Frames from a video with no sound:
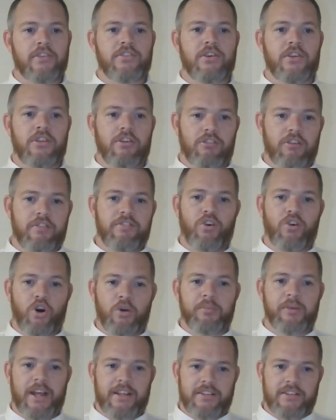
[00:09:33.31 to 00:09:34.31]
Yeah, so the
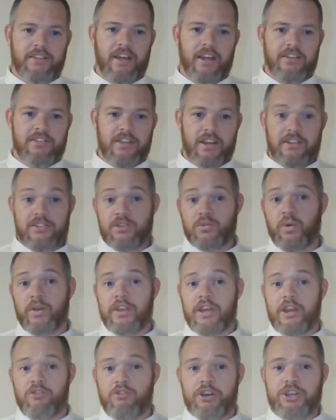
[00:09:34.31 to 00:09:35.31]
Reformed Latter-day Saints
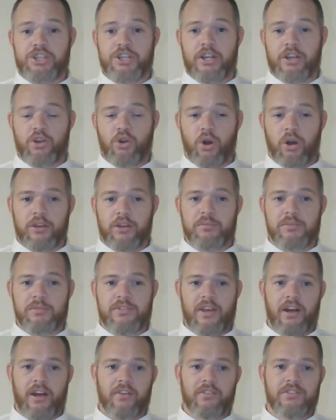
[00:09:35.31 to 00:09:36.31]
is what they originally called
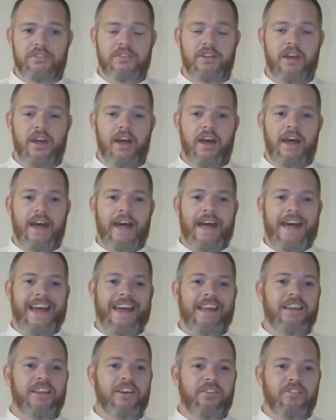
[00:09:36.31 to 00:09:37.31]
themselves.
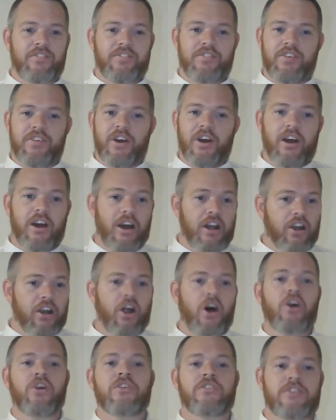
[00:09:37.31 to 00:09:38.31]
And for a
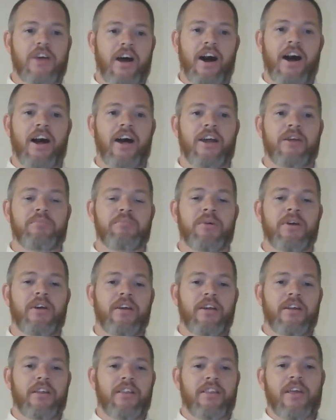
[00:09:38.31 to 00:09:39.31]
long time,
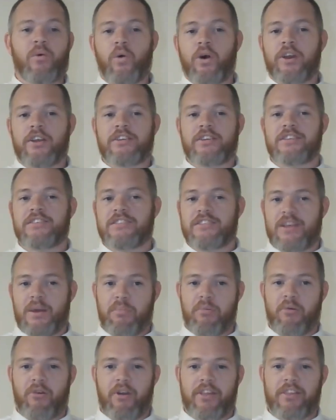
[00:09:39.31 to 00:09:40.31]
they wanted to
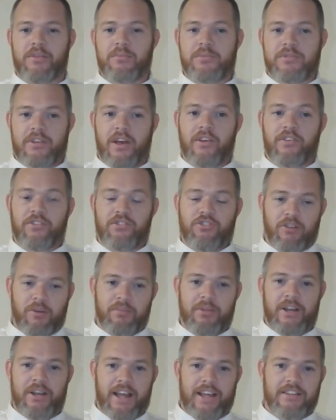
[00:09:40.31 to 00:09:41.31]
separate themselves
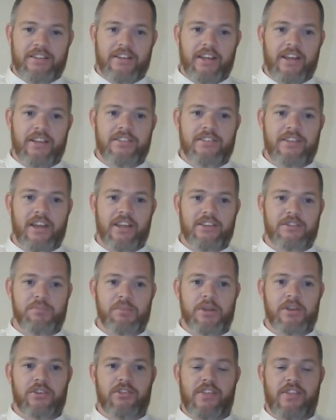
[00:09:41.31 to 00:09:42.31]
from the Latter-day
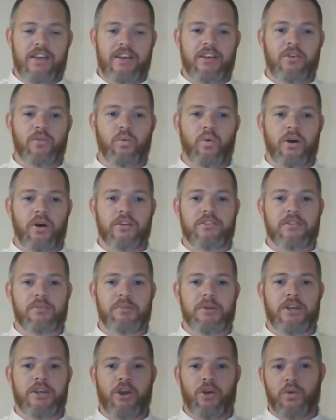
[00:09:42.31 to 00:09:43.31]
Saints because they didn't want
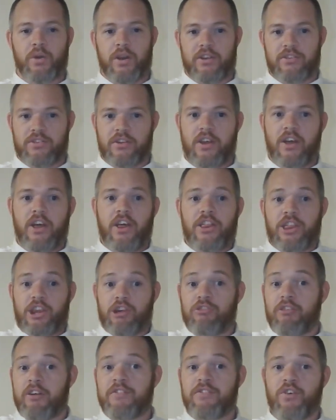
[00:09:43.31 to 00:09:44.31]
to be known as
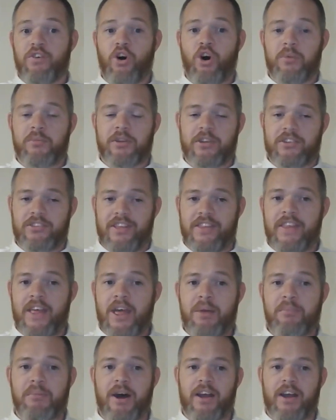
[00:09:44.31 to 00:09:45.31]
the Reformed, because
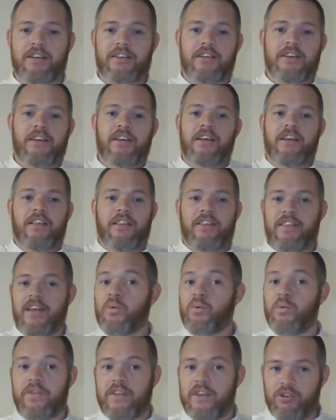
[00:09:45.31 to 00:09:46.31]
in their mind,
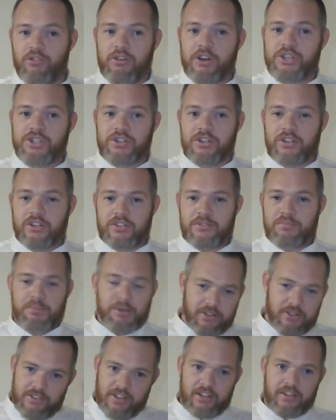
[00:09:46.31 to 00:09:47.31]
they were the
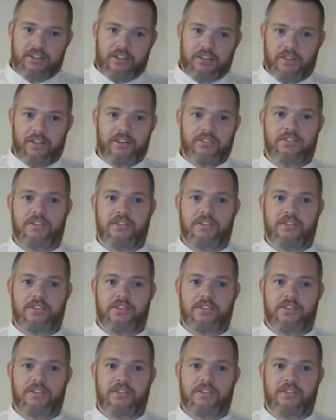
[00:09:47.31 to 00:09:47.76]
originals, because that's